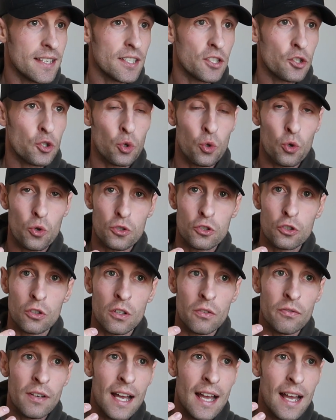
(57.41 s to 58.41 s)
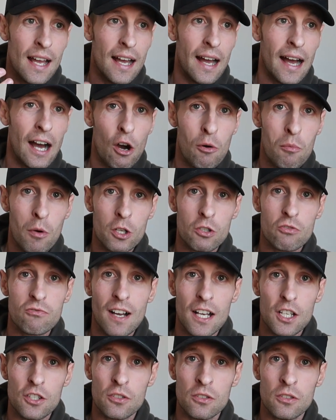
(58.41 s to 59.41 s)
There's talks of how much
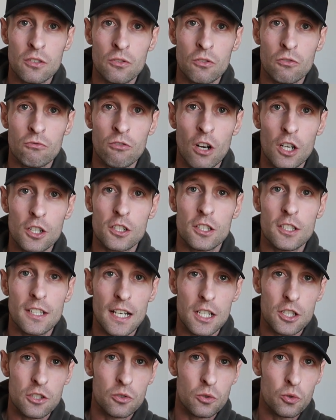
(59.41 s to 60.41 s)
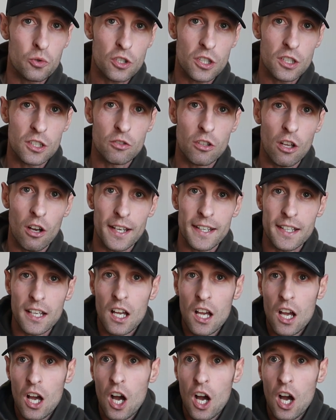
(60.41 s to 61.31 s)
Russian nationals can like